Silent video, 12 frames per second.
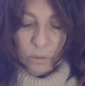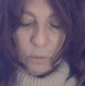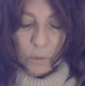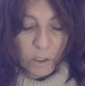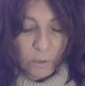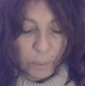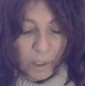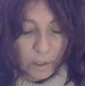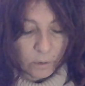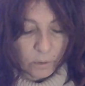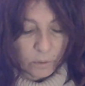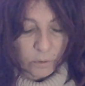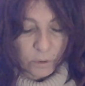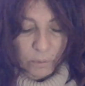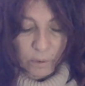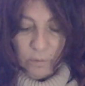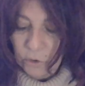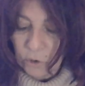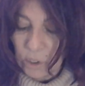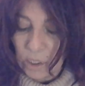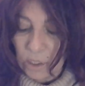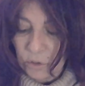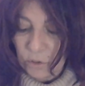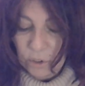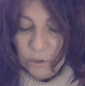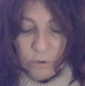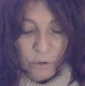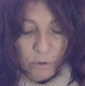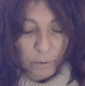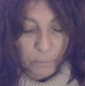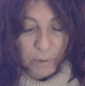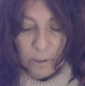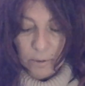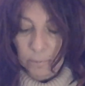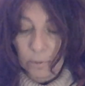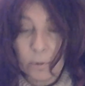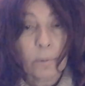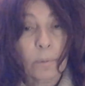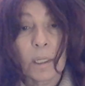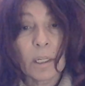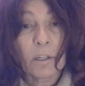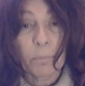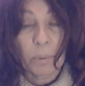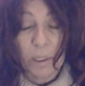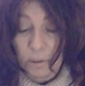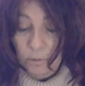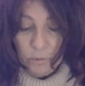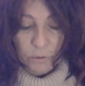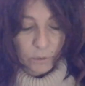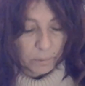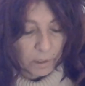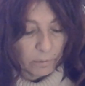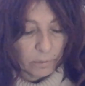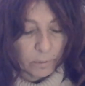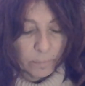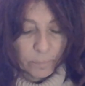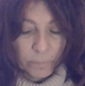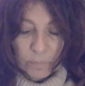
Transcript: Queen of Pentacles, whoever she is to you, Scorpio, or King of Pentacles or whatever,